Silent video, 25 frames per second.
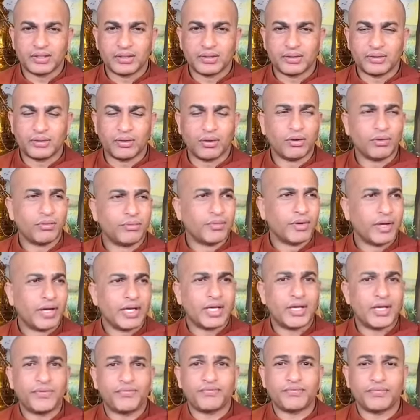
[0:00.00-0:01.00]
You know,
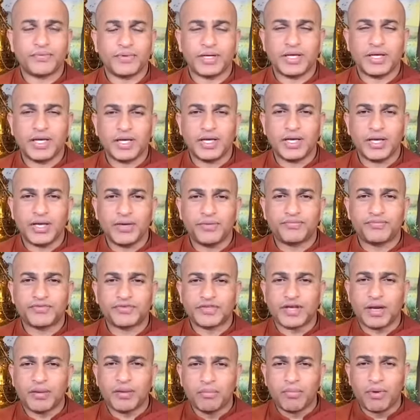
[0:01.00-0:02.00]
if if
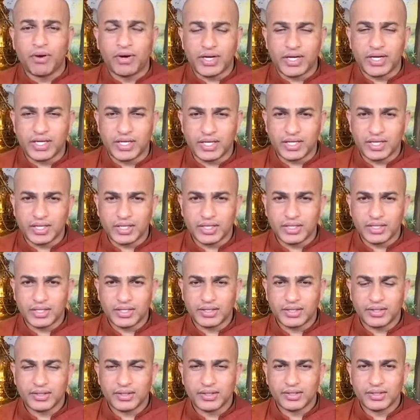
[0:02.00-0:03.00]
somebody
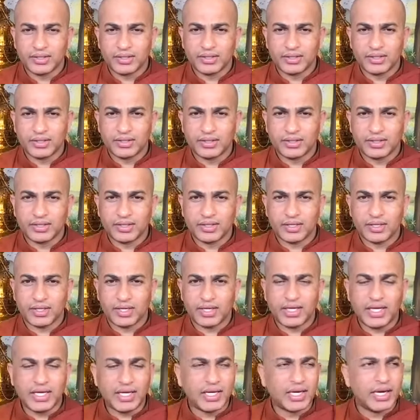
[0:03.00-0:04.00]

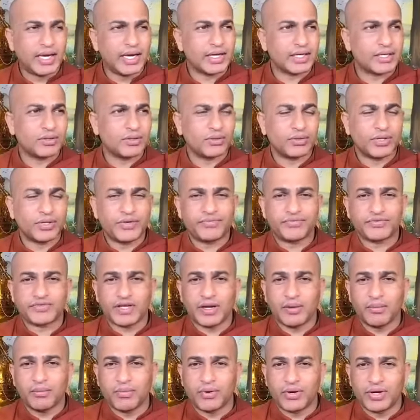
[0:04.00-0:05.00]
neglect or if
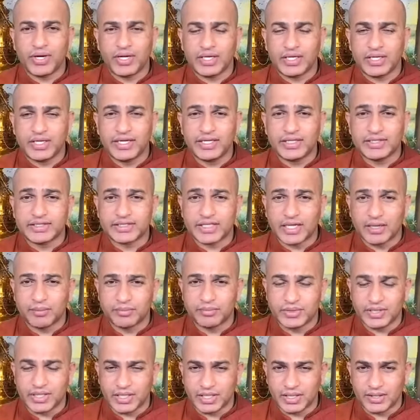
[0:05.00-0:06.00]
somebody did
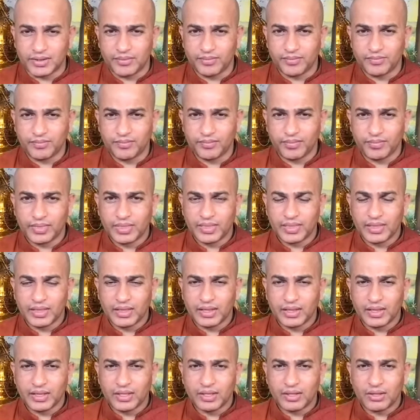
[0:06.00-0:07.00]
something
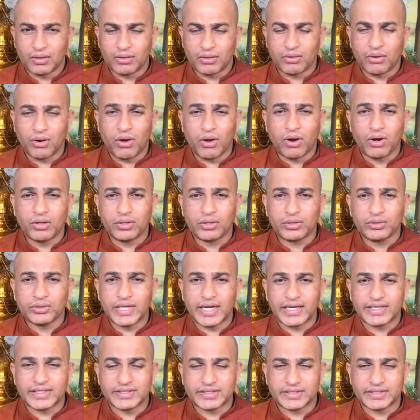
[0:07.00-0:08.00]
wrong to
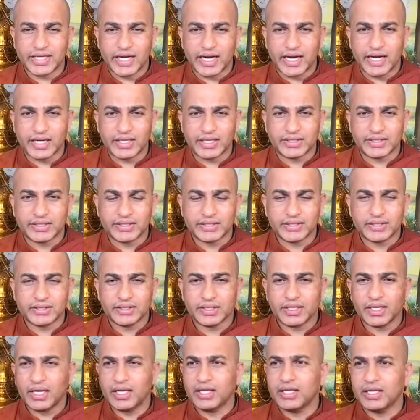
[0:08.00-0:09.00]
that child,
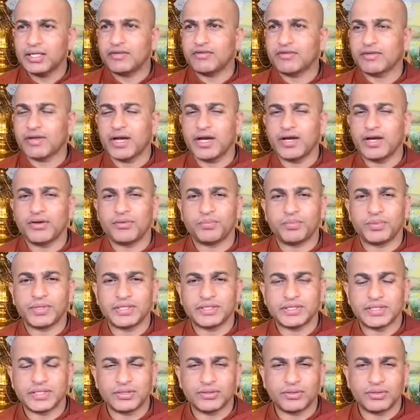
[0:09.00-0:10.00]
and this kind of
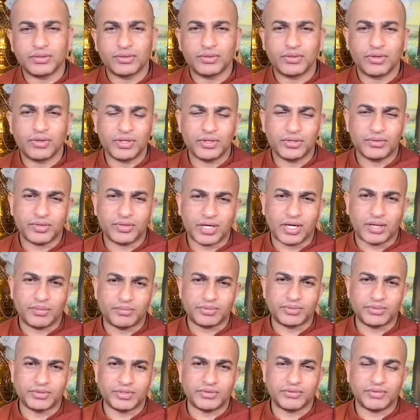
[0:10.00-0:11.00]
person not going to come
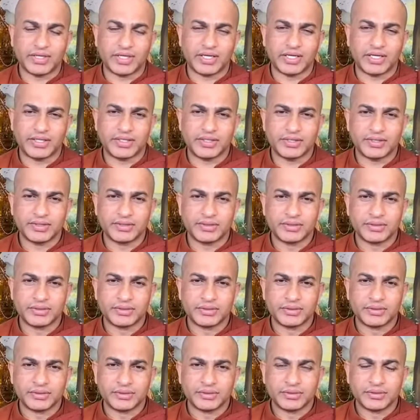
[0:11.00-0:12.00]
to the world.
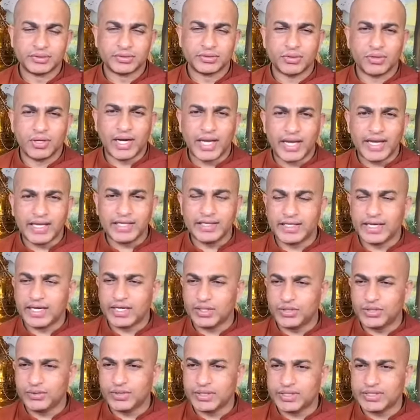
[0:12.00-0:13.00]
So like
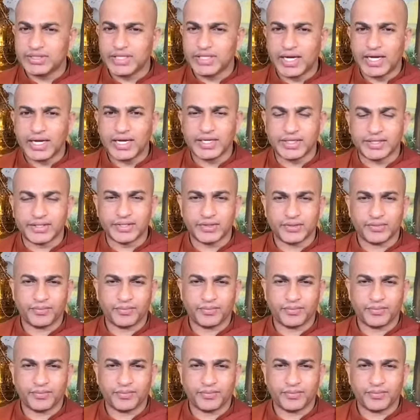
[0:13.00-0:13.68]
that, your child.